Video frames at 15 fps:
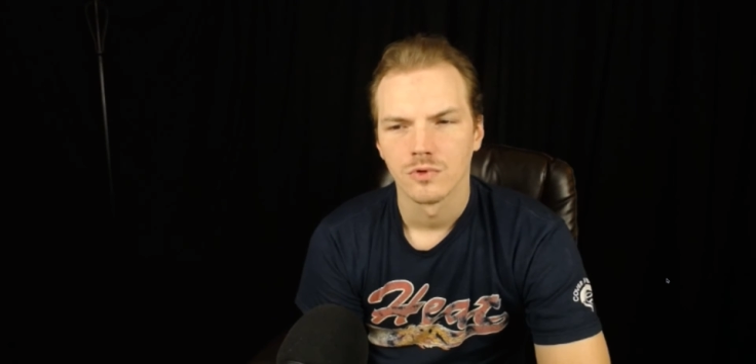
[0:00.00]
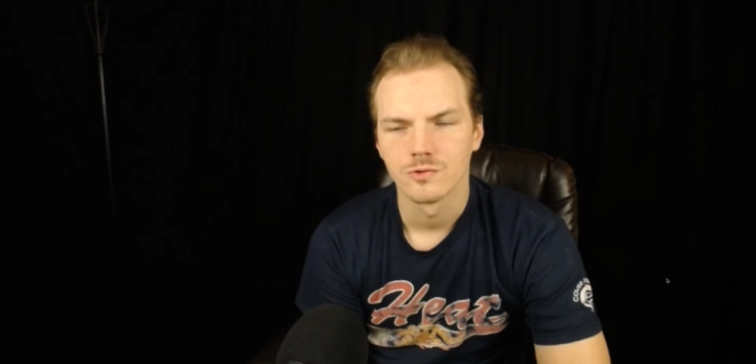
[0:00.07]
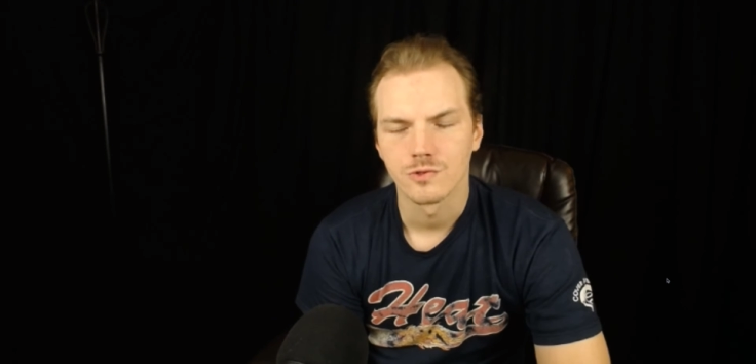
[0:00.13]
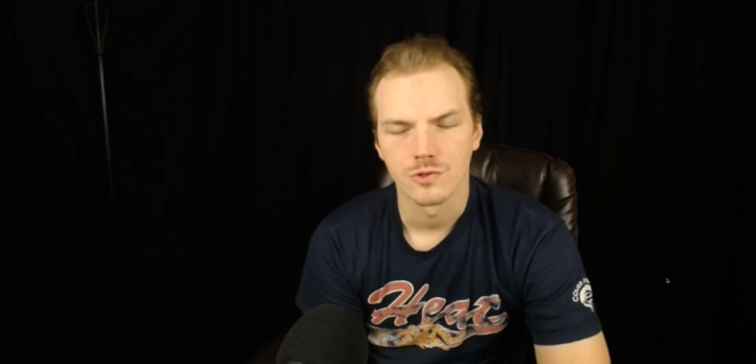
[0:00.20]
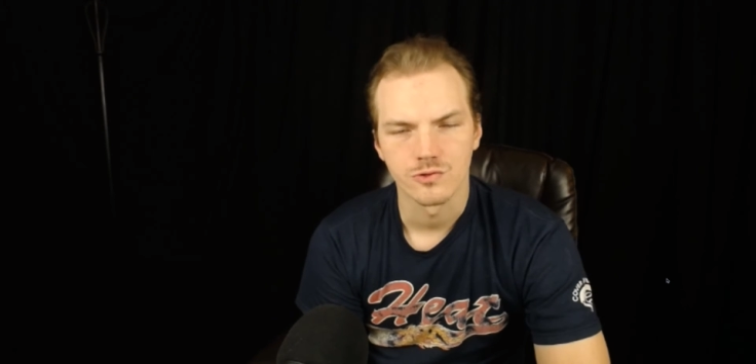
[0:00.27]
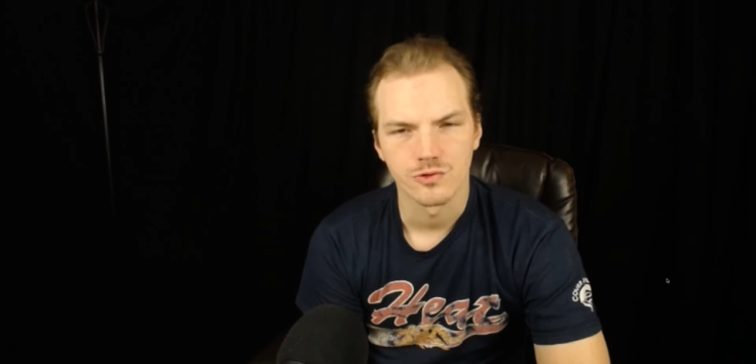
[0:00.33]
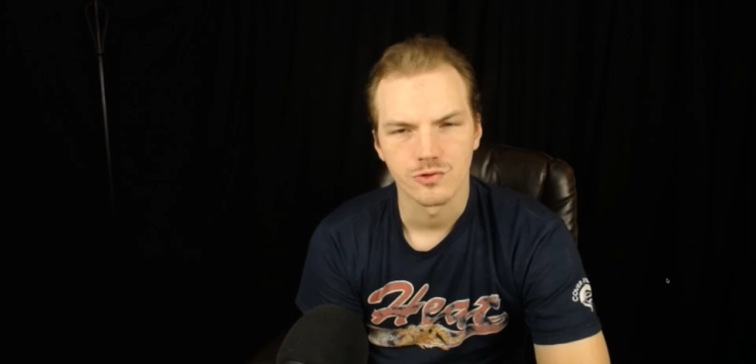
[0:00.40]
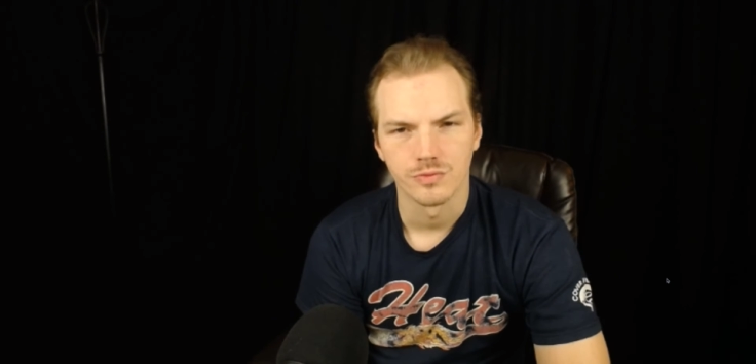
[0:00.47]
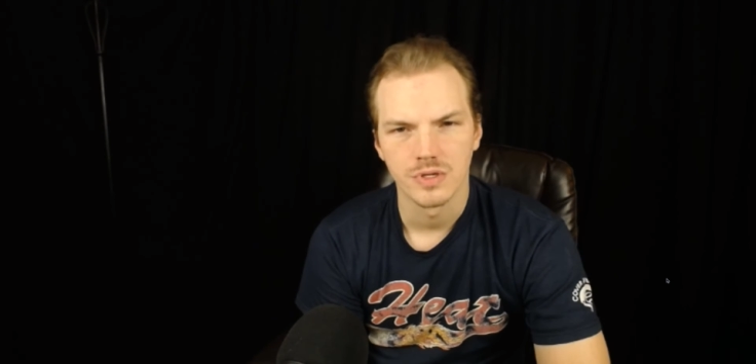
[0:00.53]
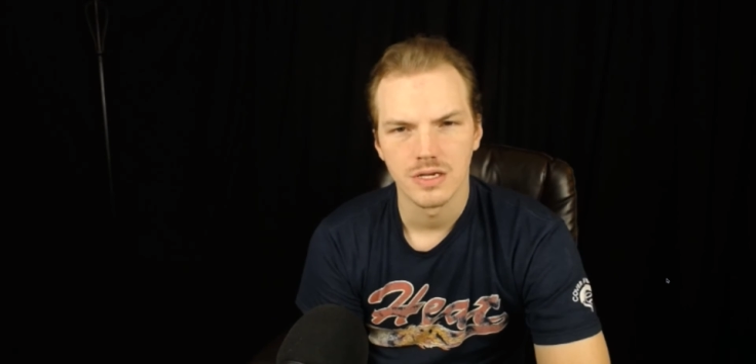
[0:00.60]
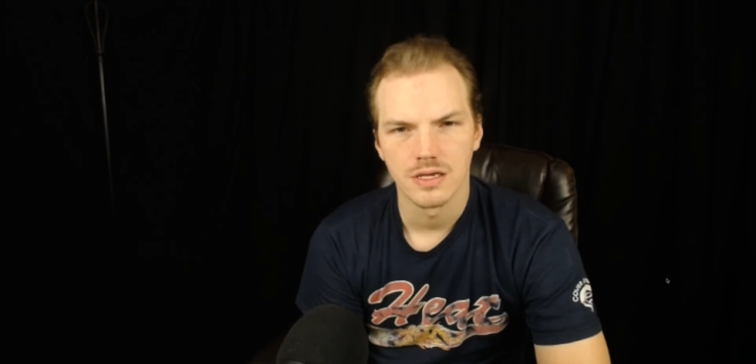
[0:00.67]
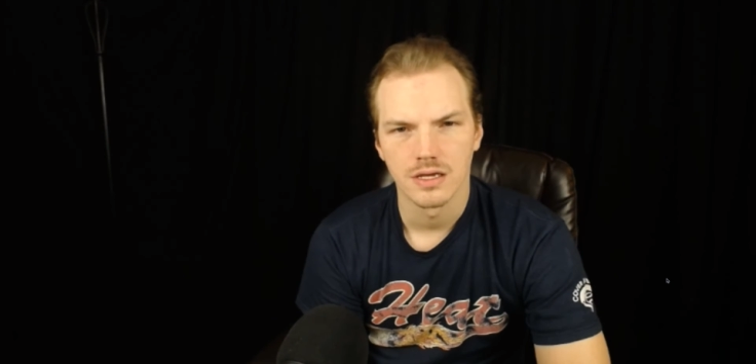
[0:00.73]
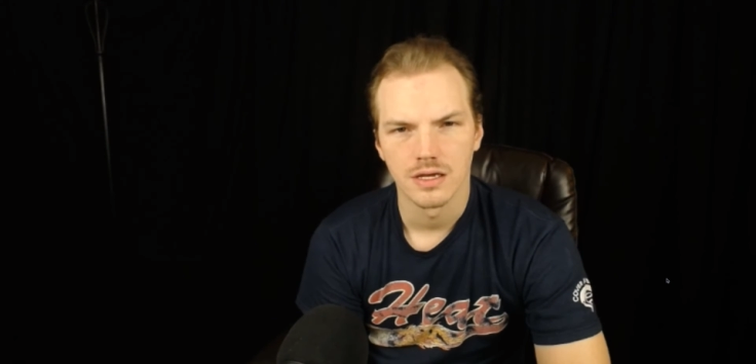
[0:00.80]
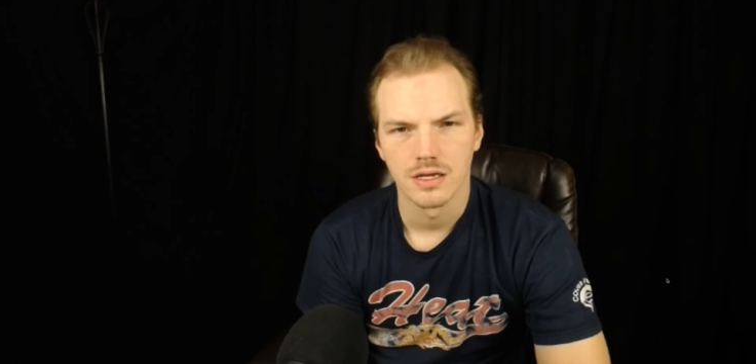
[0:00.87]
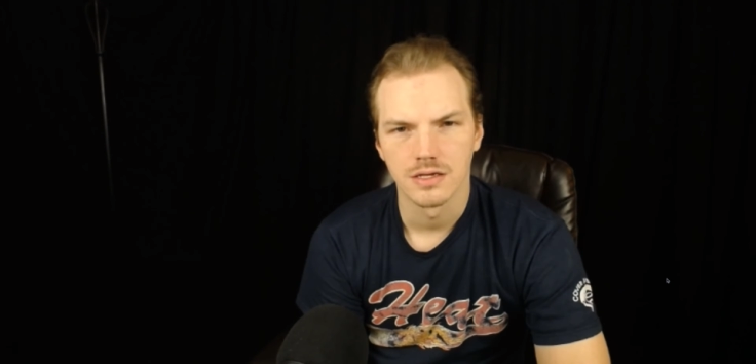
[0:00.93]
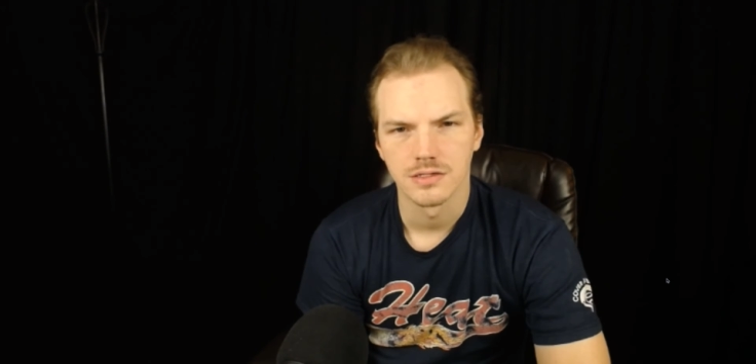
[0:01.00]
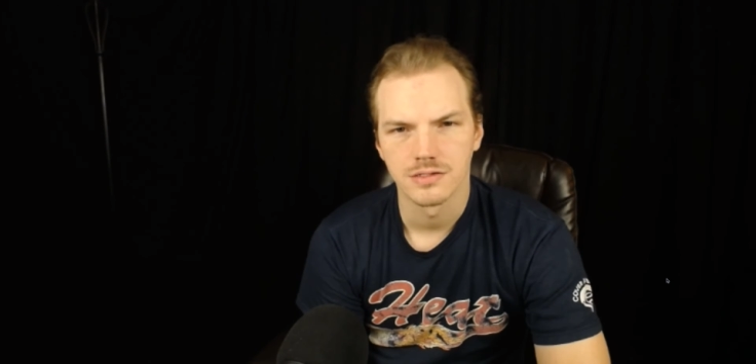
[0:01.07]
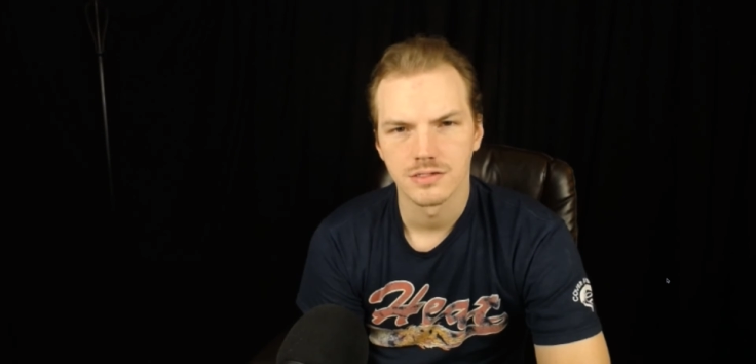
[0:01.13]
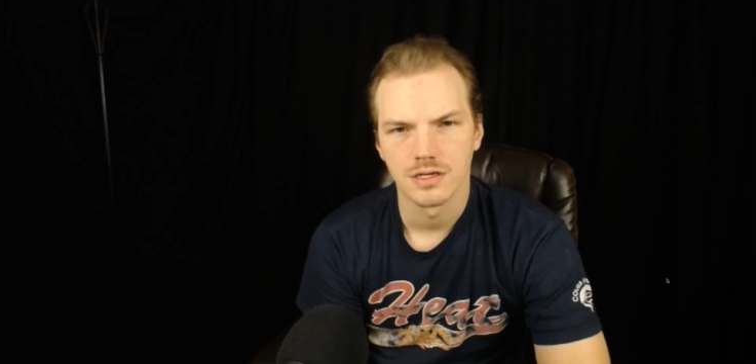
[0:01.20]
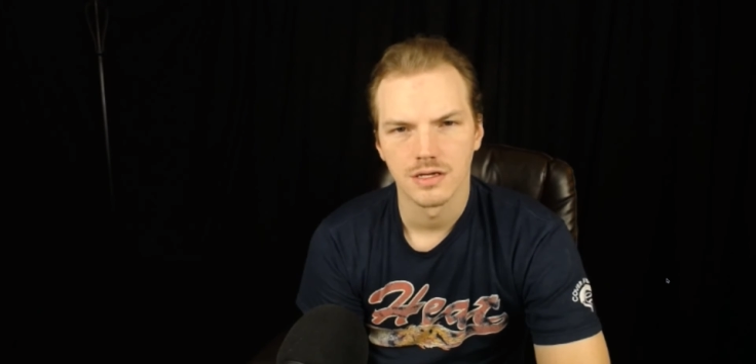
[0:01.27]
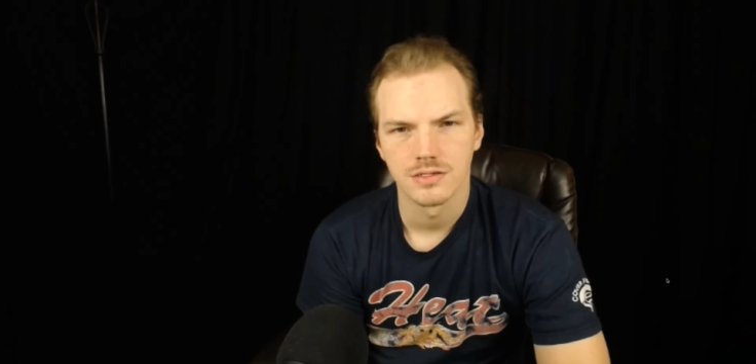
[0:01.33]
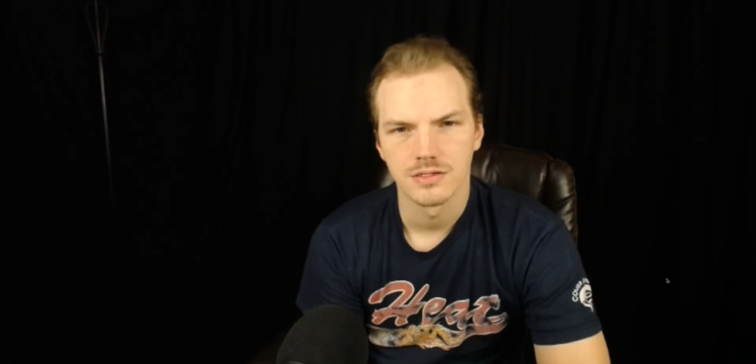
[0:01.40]
social media
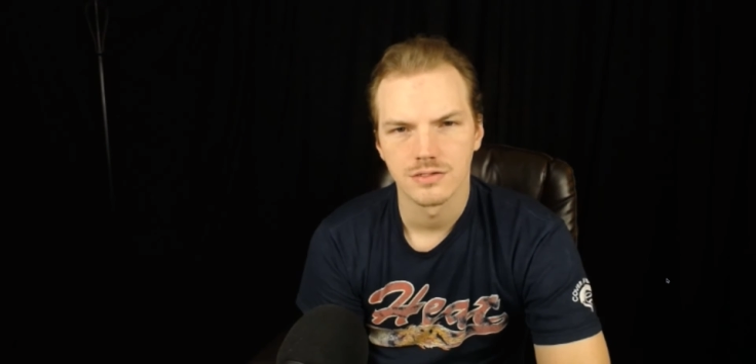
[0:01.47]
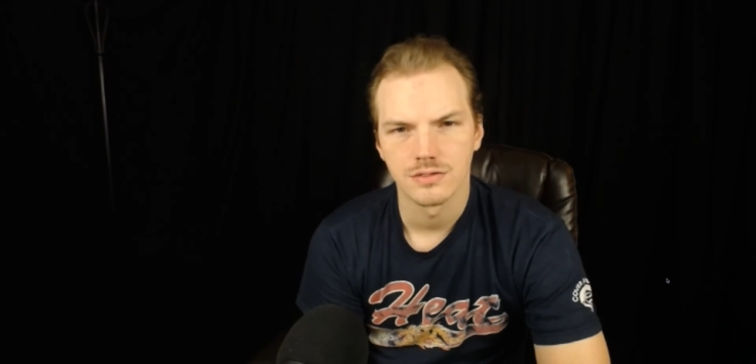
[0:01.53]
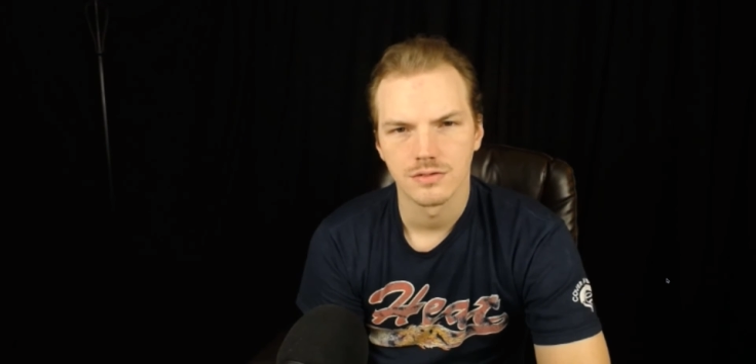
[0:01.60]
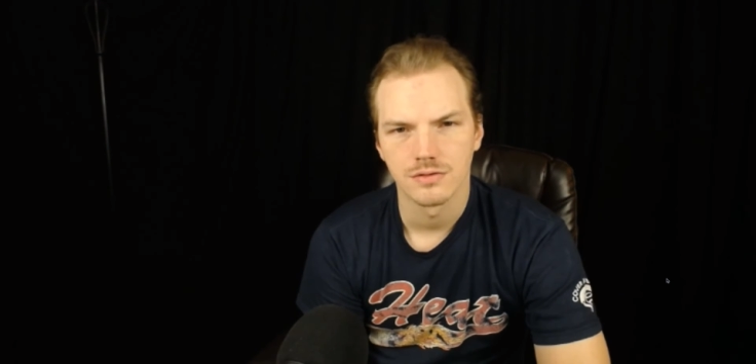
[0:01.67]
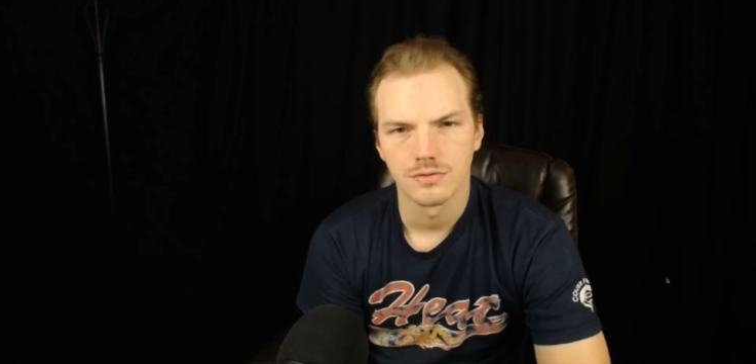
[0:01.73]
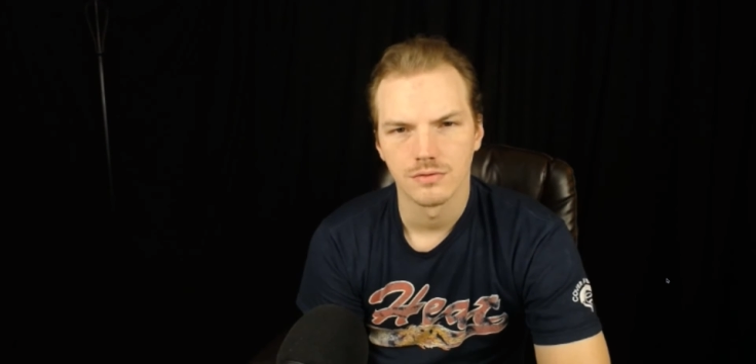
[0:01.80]
assets,